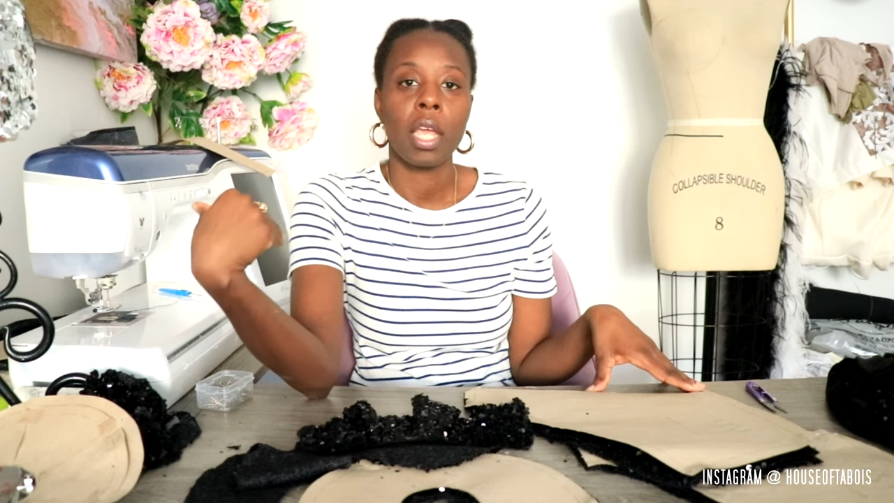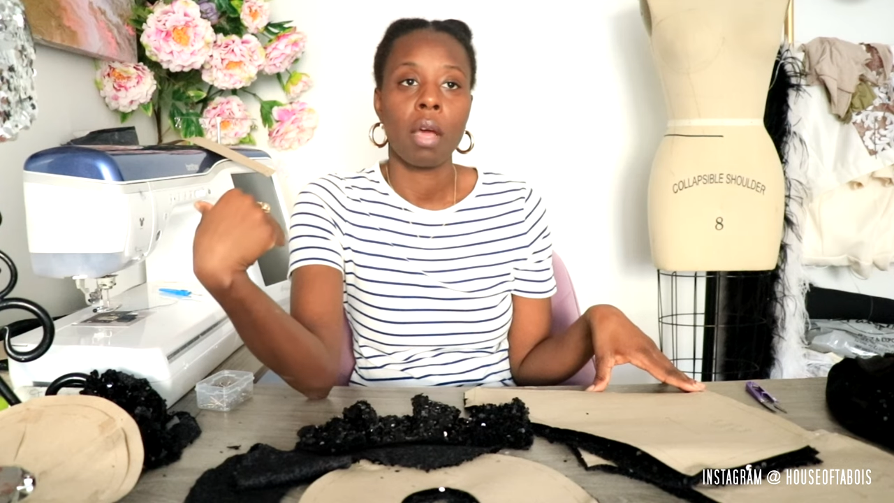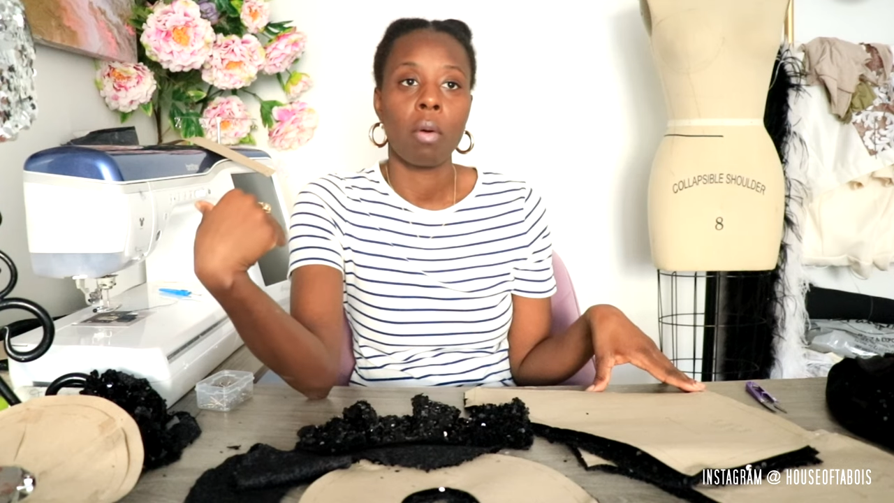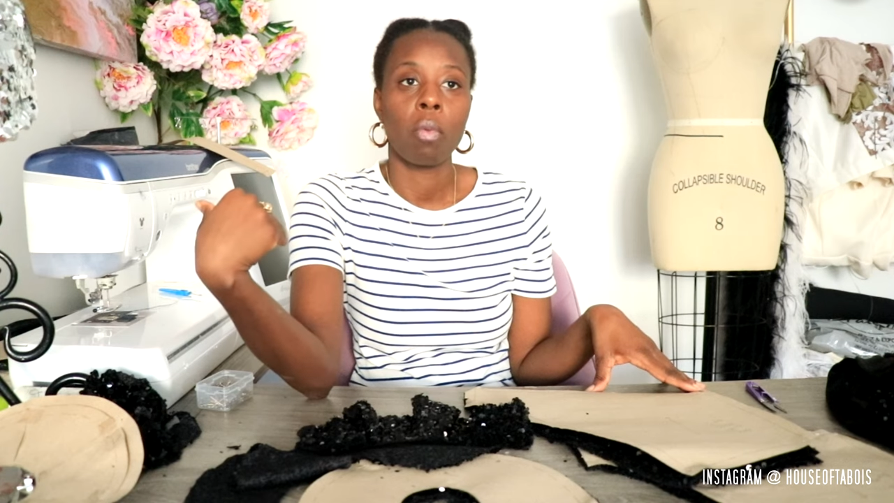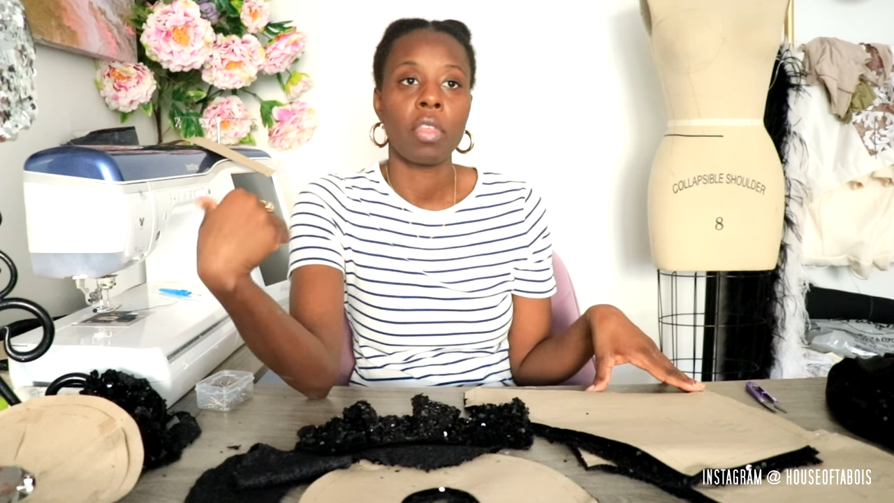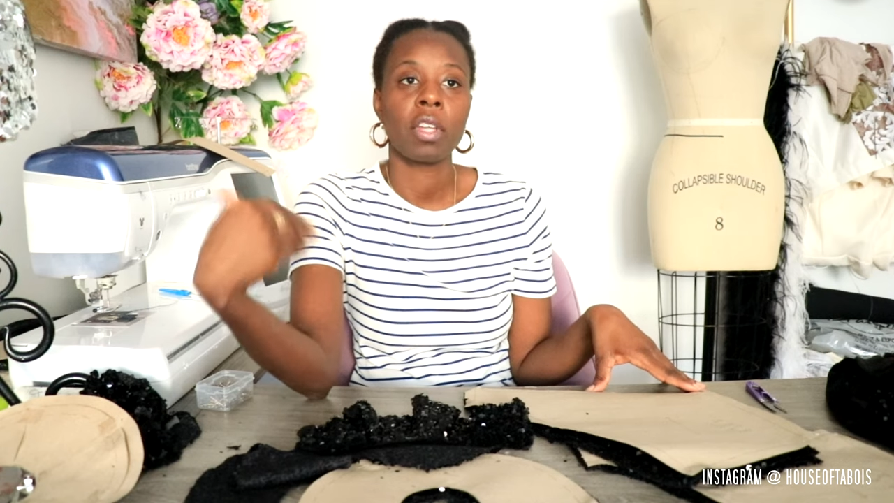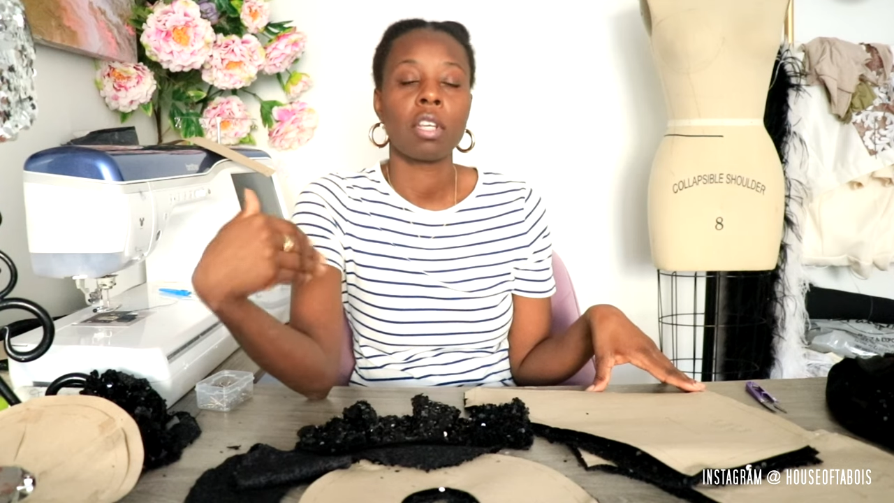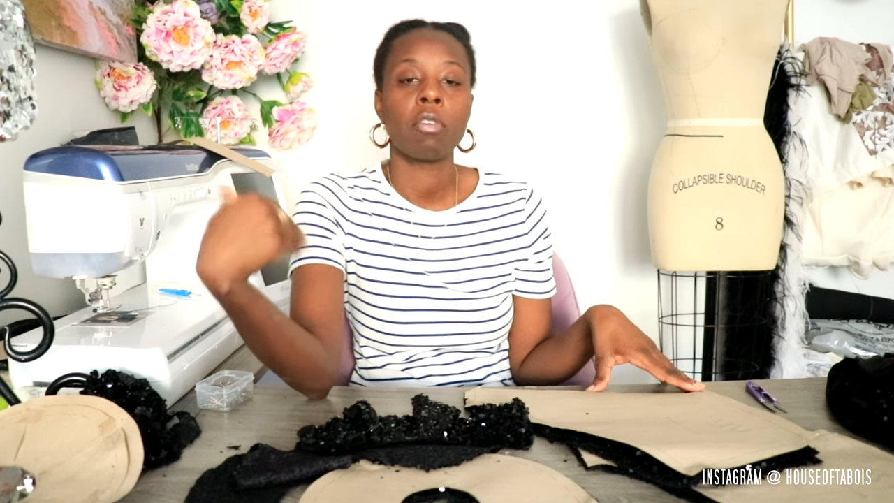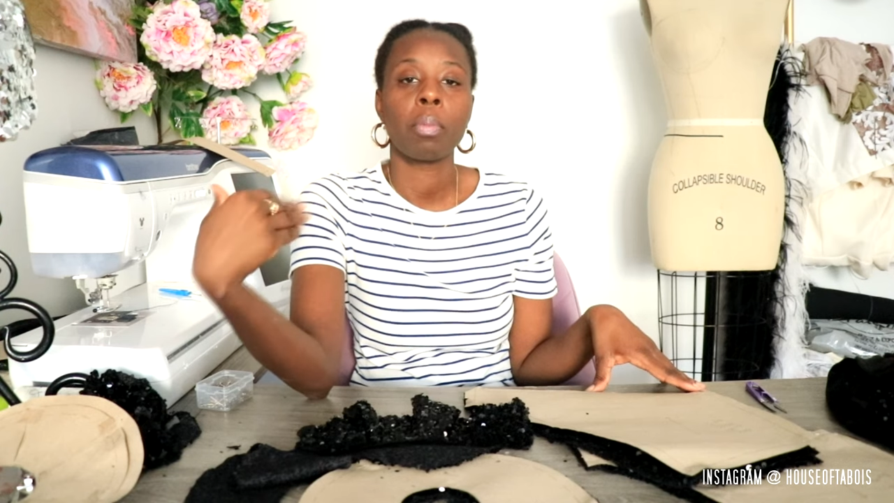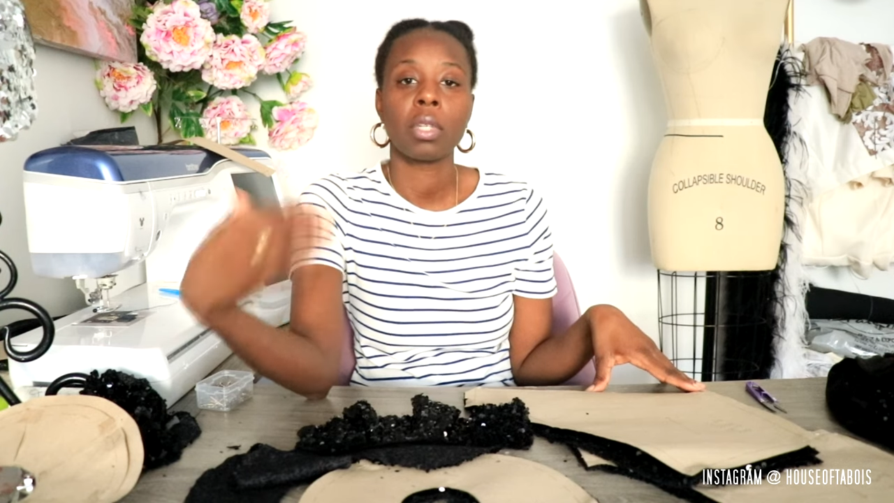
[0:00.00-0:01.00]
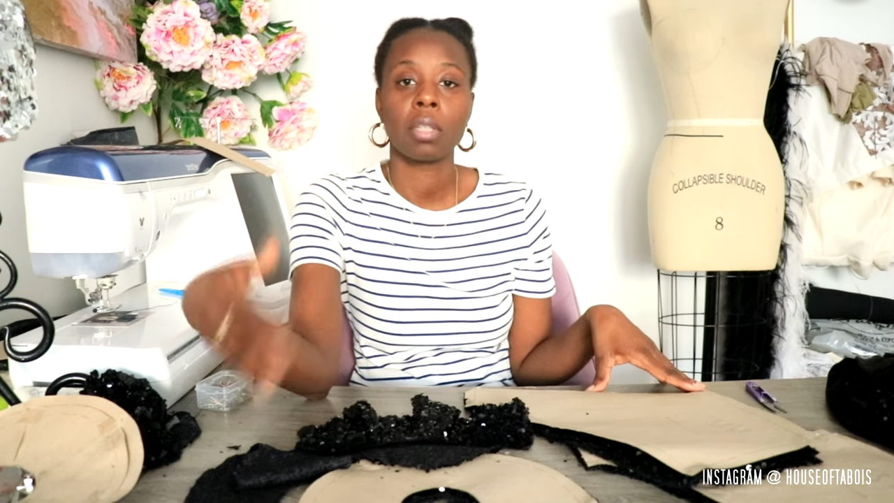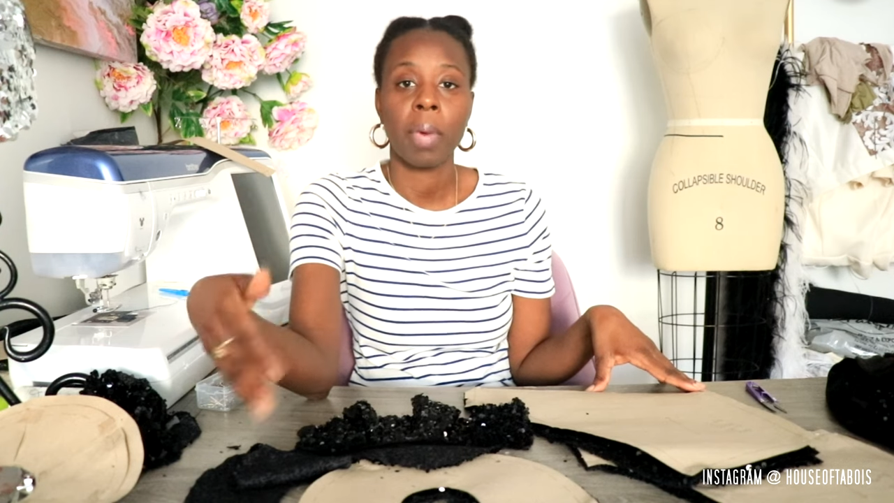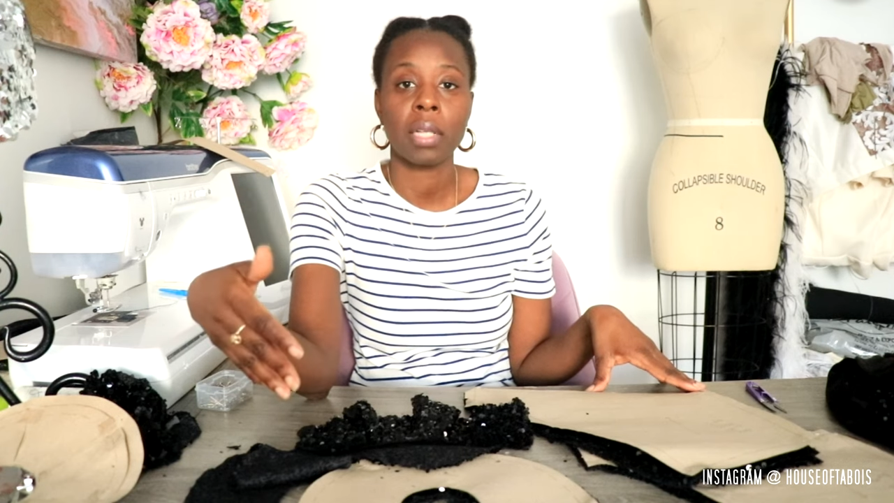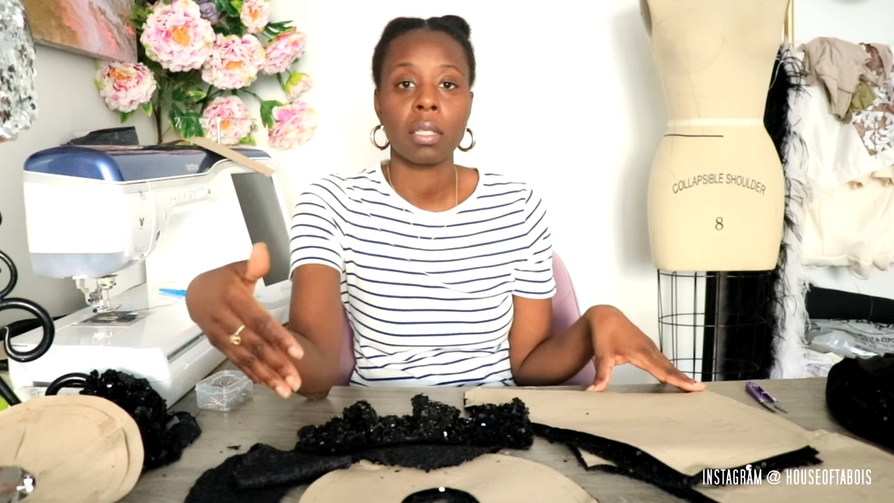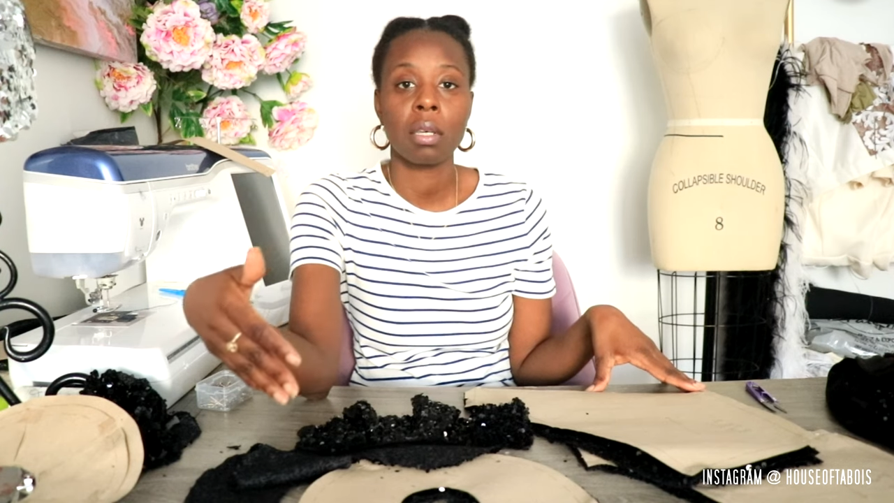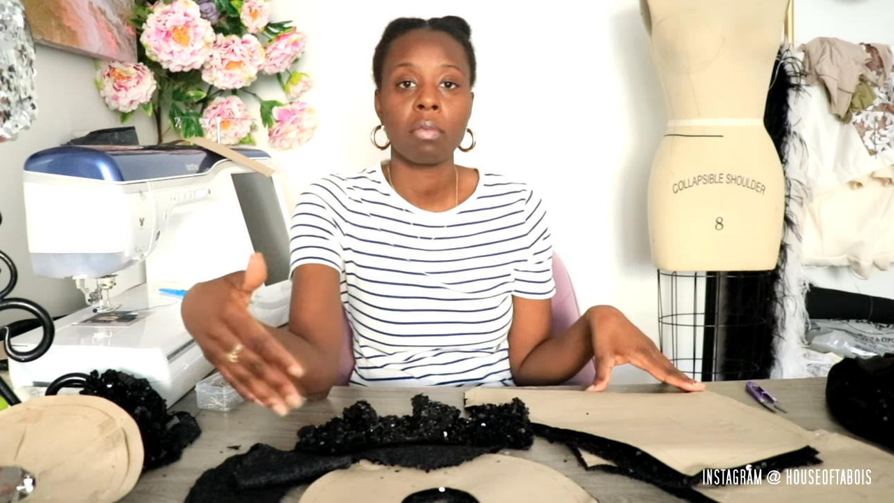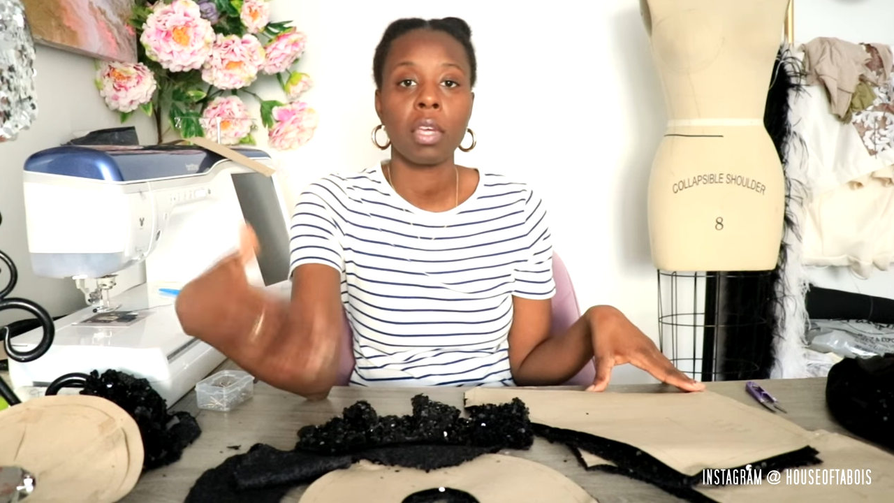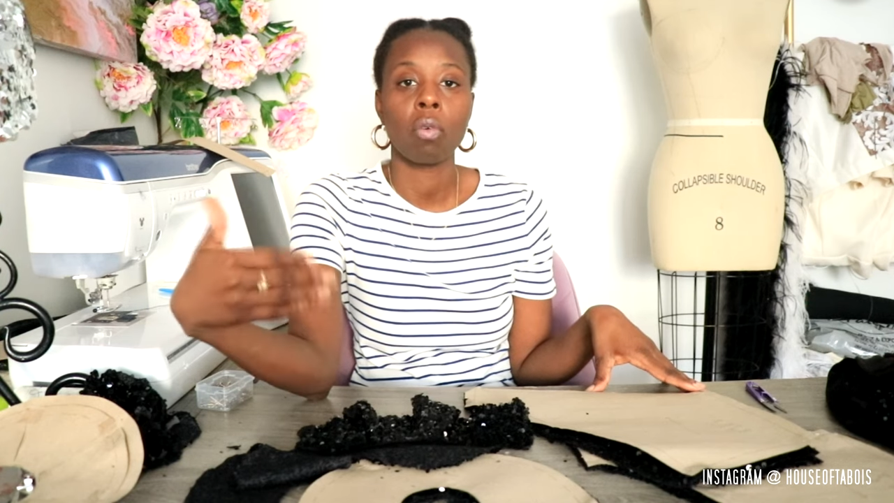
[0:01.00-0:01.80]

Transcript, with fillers: uh, with a different perspective